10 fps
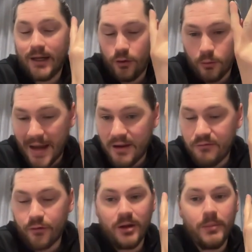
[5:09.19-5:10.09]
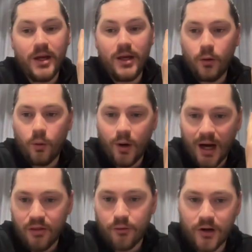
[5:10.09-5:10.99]
your main freebie or
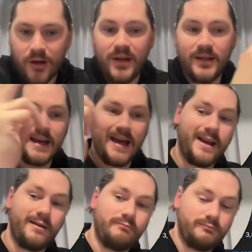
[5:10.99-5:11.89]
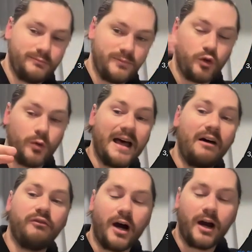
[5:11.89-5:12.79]
other freebies and doing
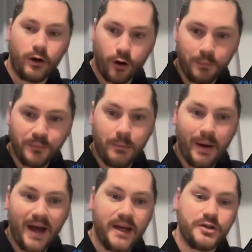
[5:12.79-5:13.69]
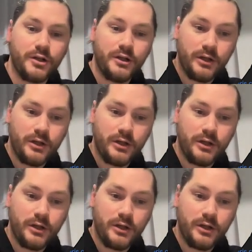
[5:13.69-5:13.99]
that via an opt-in page,